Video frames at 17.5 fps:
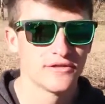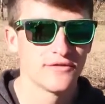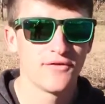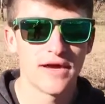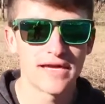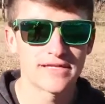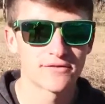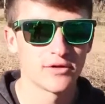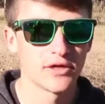So if
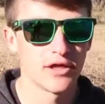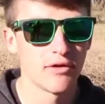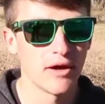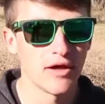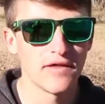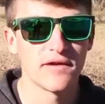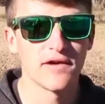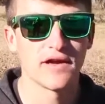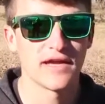you guys wanna go
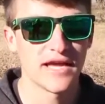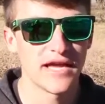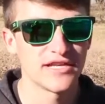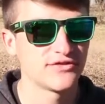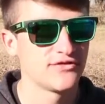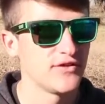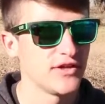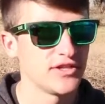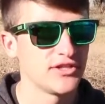out there and
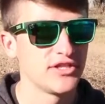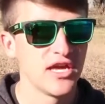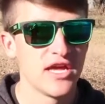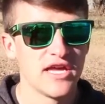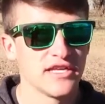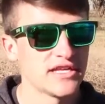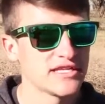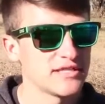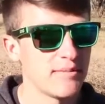catch fish,
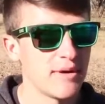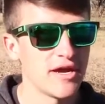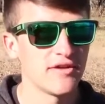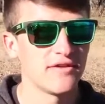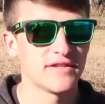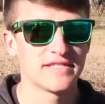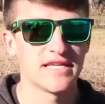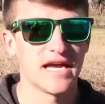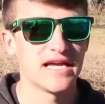doesn't matter
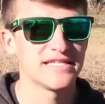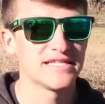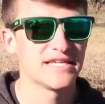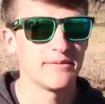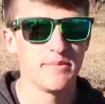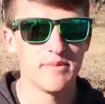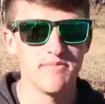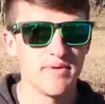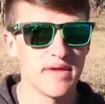the size, it
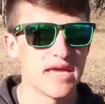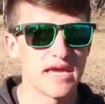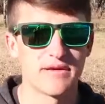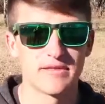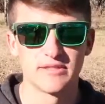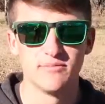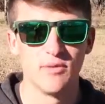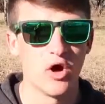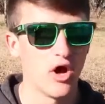can be big,
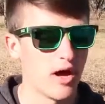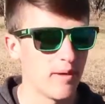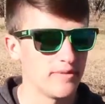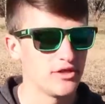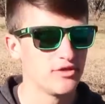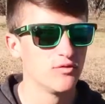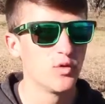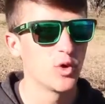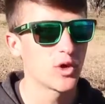small, I
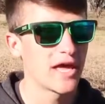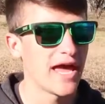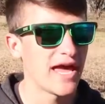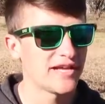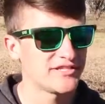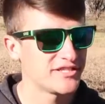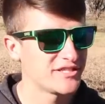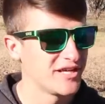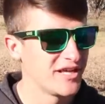mean, you will
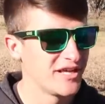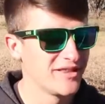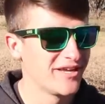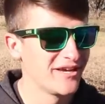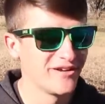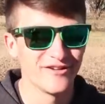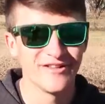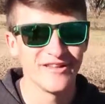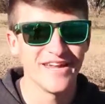catch
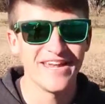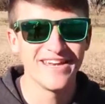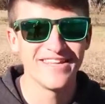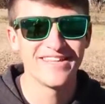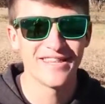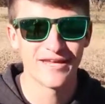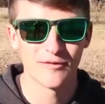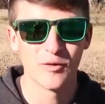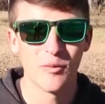literally
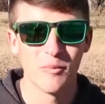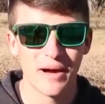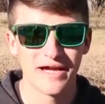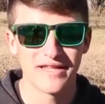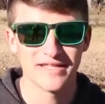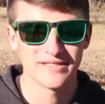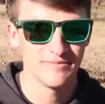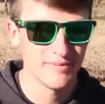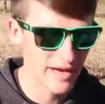anything will
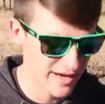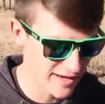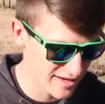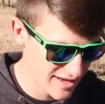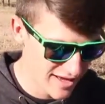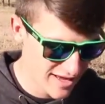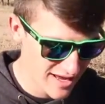bite this bait.